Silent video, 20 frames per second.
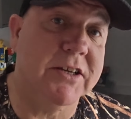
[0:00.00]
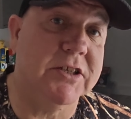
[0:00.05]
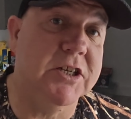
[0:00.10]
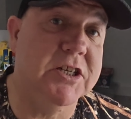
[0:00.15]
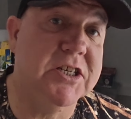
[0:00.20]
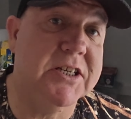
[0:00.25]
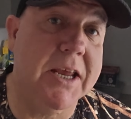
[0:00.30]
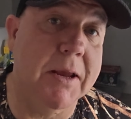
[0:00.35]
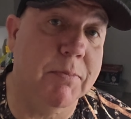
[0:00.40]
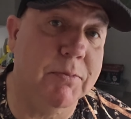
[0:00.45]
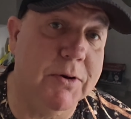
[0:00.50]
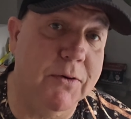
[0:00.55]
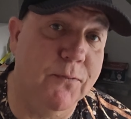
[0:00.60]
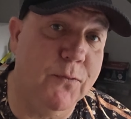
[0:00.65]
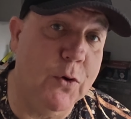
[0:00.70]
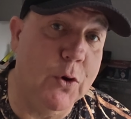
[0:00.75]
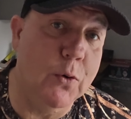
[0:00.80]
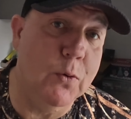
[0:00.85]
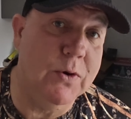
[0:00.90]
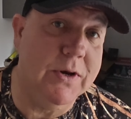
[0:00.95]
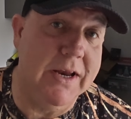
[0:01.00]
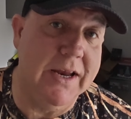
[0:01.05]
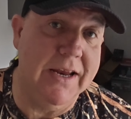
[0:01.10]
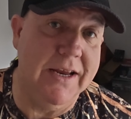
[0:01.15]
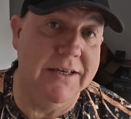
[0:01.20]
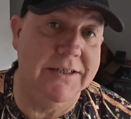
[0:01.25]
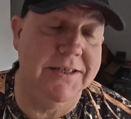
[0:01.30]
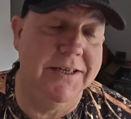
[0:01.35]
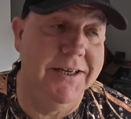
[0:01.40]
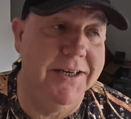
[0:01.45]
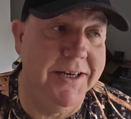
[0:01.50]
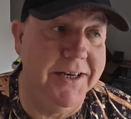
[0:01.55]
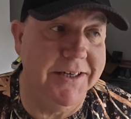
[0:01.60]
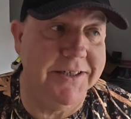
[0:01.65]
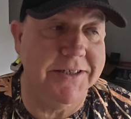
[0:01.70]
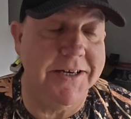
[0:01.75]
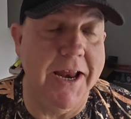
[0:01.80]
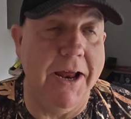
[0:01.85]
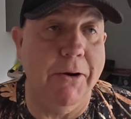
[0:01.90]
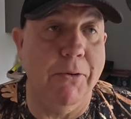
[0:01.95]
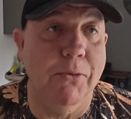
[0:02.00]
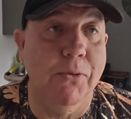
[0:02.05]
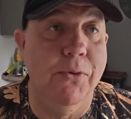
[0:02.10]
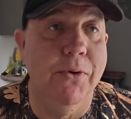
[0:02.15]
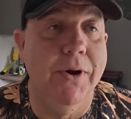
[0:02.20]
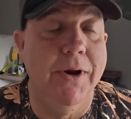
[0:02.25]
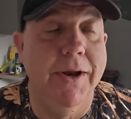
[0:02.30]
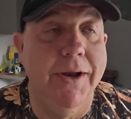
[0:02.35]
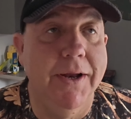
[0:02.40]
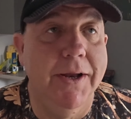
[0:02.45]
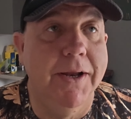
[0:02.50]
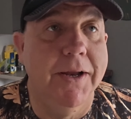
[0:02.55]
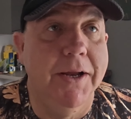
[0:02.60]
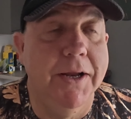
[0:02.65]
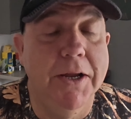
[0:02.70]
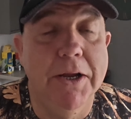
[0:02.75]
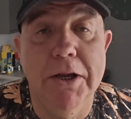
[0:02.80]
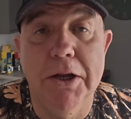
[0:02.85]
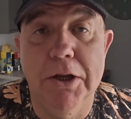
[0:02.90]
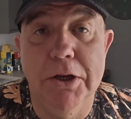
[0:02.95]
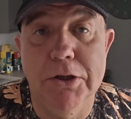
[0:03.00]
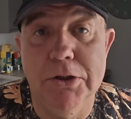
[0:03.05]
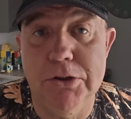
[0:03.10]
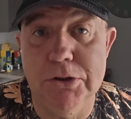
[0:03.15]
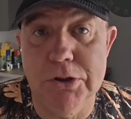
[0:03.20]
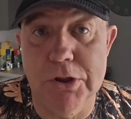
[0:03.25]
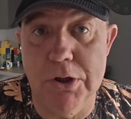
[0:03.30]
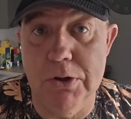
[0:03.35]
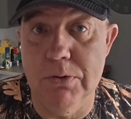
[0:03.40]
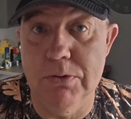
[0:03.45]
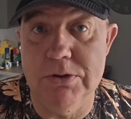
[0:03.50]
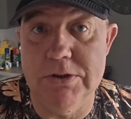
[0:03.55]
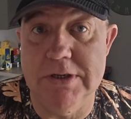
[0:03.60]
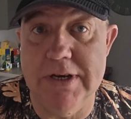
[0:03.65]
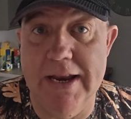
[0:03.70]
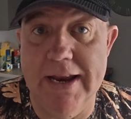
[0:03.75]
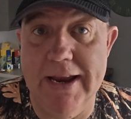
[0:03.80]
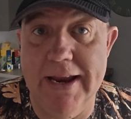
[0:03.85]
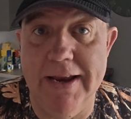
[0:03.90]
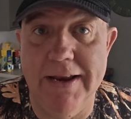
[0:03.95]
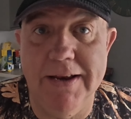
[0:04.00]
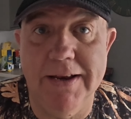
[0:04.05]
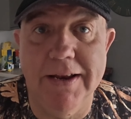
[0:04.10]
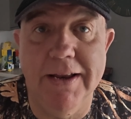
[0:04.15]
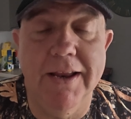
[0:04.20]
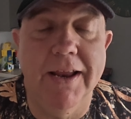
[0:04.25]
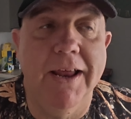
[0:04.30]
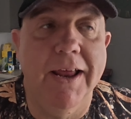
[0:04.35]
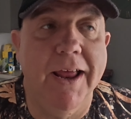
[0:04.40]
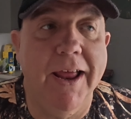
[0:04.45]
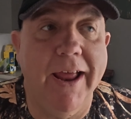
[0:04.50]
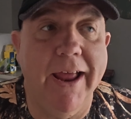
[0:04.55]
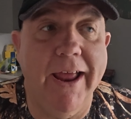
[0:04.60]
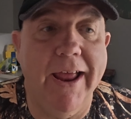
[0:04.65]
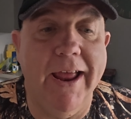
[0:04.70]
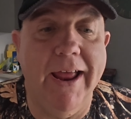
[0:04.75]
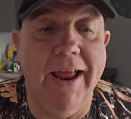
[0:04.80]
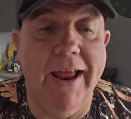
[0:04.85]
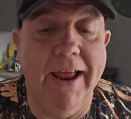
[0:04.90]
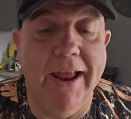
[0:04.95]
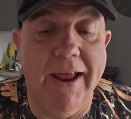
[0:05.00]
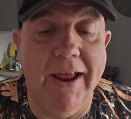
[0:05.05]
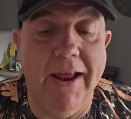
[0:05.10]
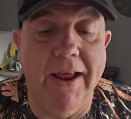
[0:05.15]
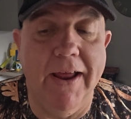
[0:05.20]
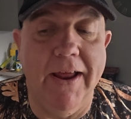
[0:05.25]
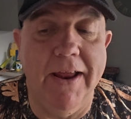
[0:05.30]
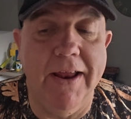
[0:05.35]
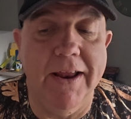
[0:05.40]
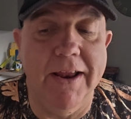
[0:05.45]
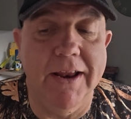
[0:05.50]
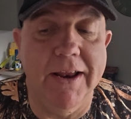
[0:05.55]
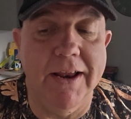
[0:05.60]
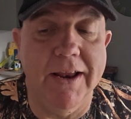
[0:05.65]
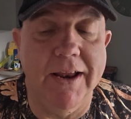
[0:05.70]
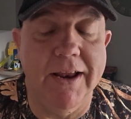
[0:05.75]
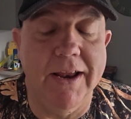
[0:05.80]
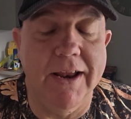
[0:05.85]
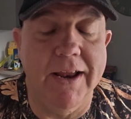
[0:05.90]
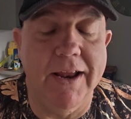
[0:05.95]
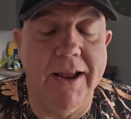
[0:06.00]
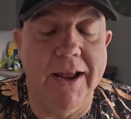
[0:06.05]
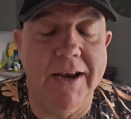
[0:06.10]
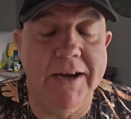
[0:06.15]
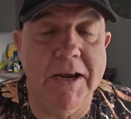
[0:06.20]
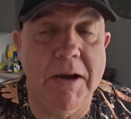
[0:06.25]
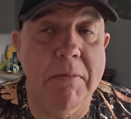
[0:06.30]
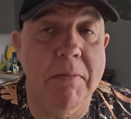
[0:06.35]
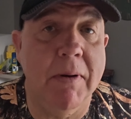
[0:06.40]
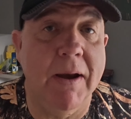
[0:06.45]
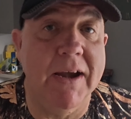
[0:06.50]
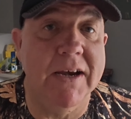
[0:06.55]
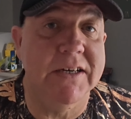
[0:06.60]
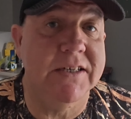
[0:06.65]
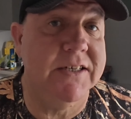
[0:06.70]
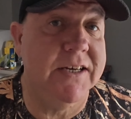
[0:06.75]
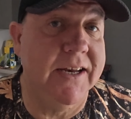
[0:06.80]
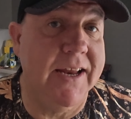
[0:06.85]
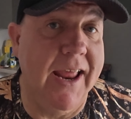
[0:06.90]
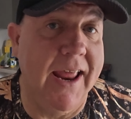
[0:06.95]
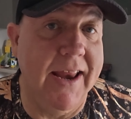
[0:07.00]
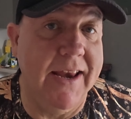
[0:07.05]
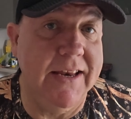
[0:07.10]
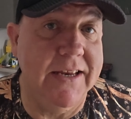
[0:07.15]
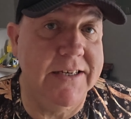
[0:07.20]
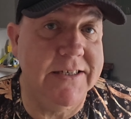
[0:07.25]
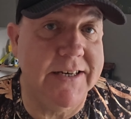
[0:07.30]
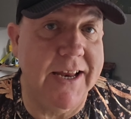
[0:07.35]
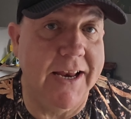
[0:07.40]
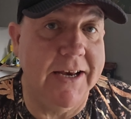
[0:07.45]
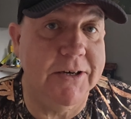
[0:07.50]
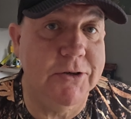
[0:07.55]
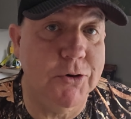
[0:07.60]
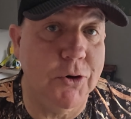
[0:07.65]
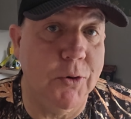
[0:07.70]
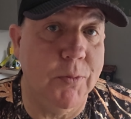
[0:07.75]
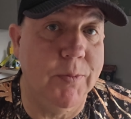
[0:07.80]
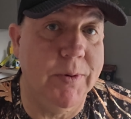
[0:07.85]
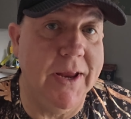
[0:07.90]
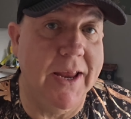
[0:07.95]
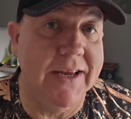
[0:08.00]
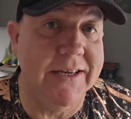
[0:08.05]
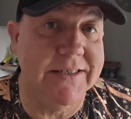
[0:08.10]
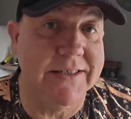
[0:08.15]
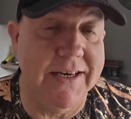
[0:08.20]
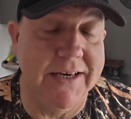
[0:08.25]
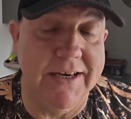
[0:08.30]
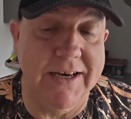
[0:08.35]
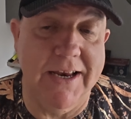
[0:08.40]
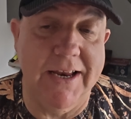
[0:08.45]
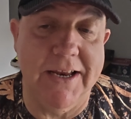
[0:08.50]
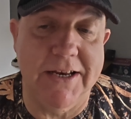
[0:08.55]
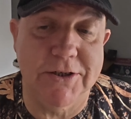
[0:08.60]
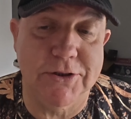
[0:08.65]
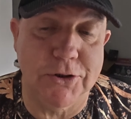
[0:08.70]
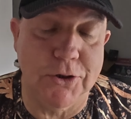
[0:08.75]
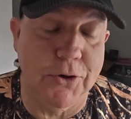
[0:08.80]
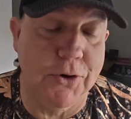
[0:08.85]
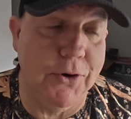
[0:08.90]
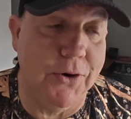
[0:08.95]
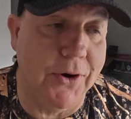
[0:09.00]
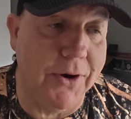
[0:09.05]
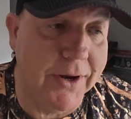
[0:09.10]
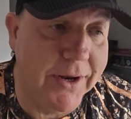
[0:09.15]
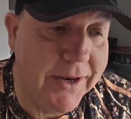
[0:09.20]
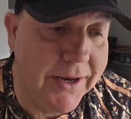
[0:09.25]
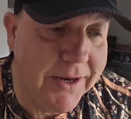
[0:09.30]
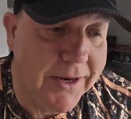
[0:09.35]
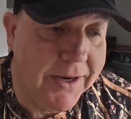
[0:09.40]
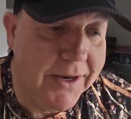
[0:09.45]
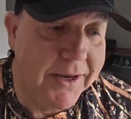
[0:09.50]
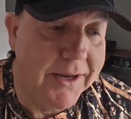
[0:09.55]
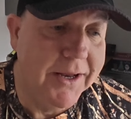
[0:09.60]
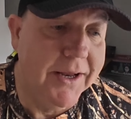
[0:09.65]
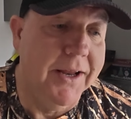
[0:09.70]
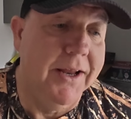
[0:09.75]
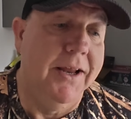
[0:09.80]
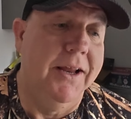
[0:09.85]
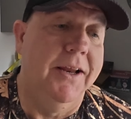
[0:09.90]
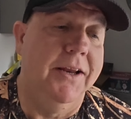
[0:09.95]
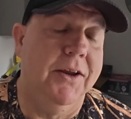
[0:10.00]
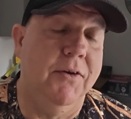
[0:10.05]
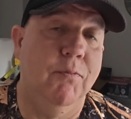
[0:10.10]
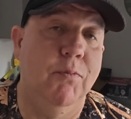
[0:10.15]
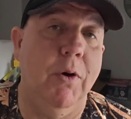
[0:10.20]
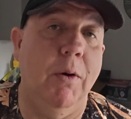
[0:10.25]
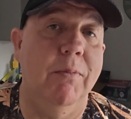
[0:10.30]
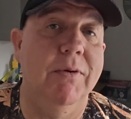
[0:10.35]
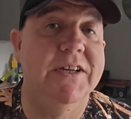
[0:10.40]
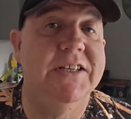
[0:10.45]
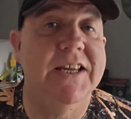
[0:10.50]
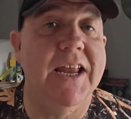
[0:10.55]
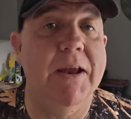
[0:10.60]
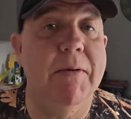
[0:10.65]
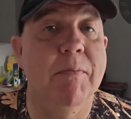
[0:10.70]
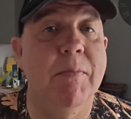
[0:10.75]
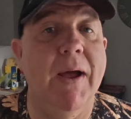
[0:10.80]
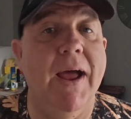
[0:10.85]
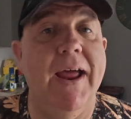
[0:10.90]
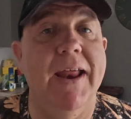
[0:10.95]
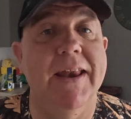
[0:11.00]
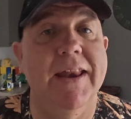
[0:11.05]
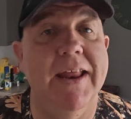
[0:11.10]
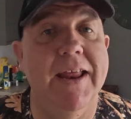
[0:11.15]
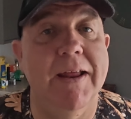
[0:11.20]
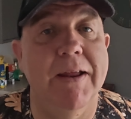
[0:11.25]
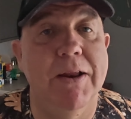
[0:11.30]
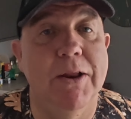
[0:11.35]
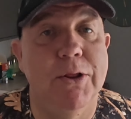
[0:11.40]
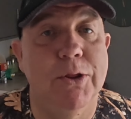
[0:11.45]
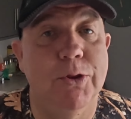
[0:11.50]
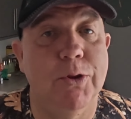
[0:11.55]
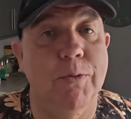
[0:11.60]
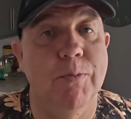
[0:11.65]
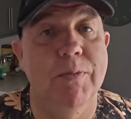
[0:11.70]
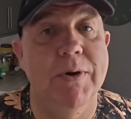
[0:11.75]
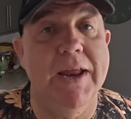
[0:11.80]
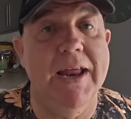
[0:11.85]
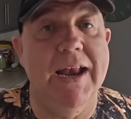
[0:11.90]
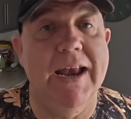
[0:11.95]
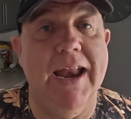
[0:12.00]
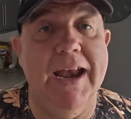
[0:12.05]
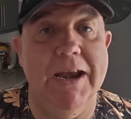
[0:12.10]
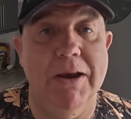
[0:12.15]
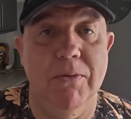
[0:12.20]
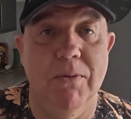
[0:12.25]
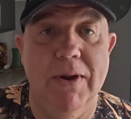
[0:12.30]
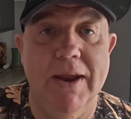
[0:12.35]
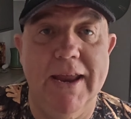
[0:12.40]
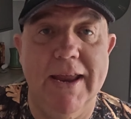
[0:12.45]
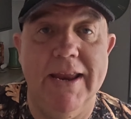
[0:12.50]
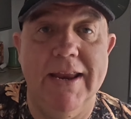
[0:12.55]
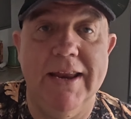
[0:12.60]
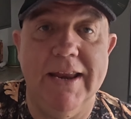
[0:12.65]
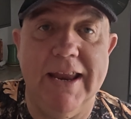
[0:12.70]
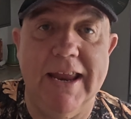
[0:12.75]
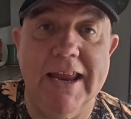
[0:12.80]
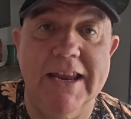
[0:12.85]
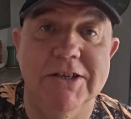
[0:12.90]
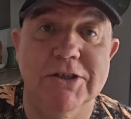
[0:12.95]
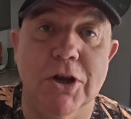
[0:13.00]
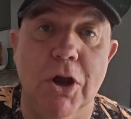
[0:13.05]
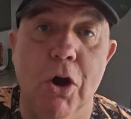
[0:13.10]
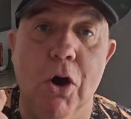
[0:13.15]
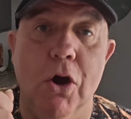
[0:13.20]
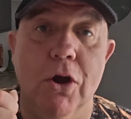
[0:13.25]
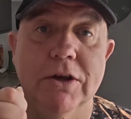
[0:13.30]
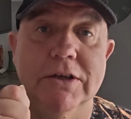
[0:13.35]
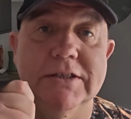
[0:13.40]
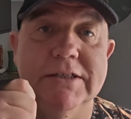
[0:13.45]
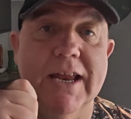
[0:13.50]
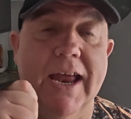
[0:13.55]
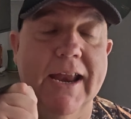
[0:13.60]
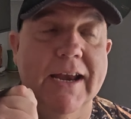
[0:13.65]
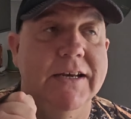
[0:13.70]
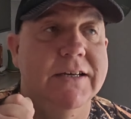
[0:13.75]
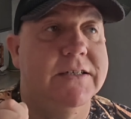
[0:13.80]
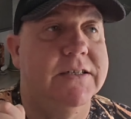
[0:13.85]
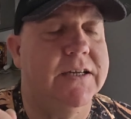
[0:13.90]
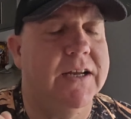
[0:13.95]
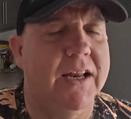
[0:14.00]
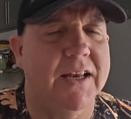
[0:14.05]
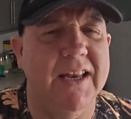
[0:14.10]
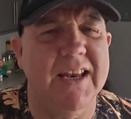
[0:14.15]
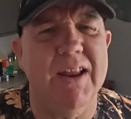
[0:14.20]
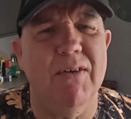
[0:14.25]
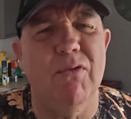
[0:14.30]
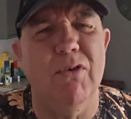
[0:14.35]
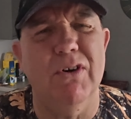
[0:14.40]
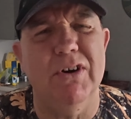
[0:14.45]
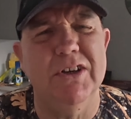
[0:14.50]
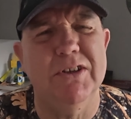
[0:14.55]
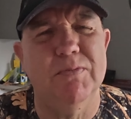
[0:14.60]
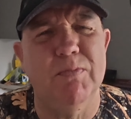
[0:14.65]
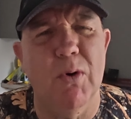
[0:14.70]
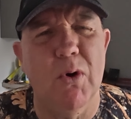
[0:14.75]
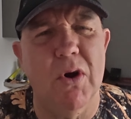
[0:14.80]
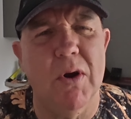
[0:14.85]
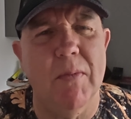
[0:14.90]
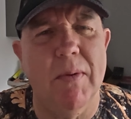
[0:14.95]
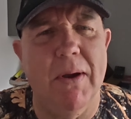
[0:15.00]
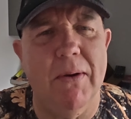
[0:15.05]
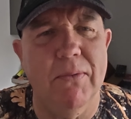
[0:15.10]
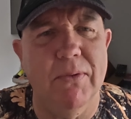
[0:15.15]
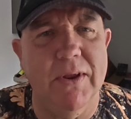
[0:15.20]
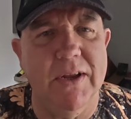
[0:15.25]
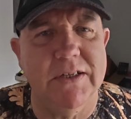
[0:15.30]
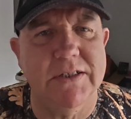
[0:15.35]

actually skipped a few days. It's now Tuesday. Uh, I didn't manage to get this tent up yesterday, so you've probably seen by the thumbnail anyway, it is a hot tent. I think I've already spoke about